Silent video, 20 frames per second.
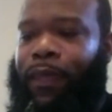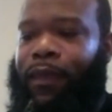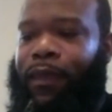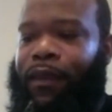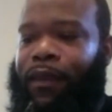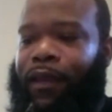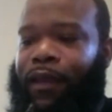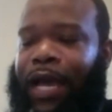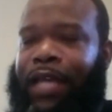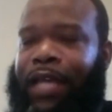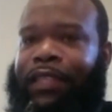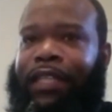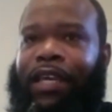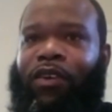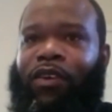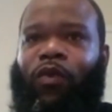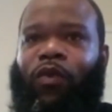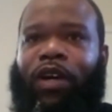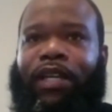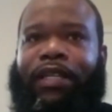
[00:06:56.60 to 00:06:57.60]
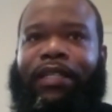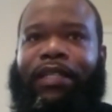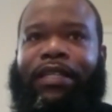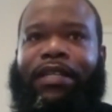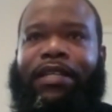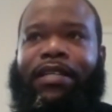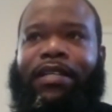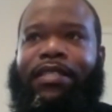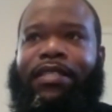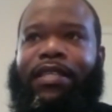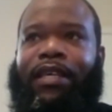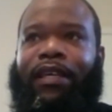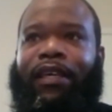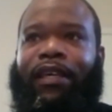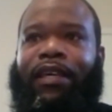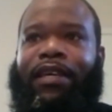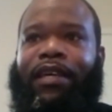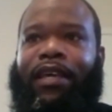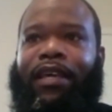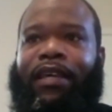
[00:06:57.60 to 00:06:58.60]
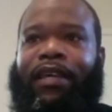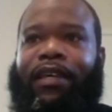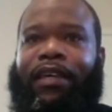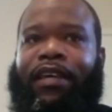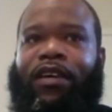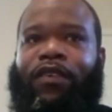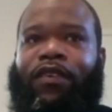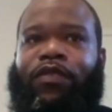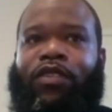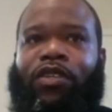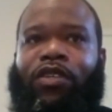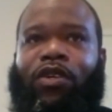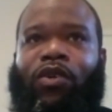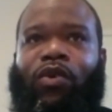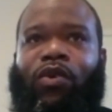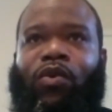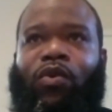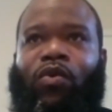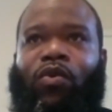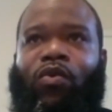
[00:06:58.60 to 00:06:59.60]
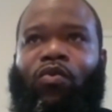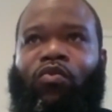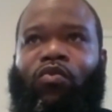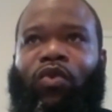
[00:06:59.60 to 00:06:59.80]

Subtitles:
I think what it does, it gives you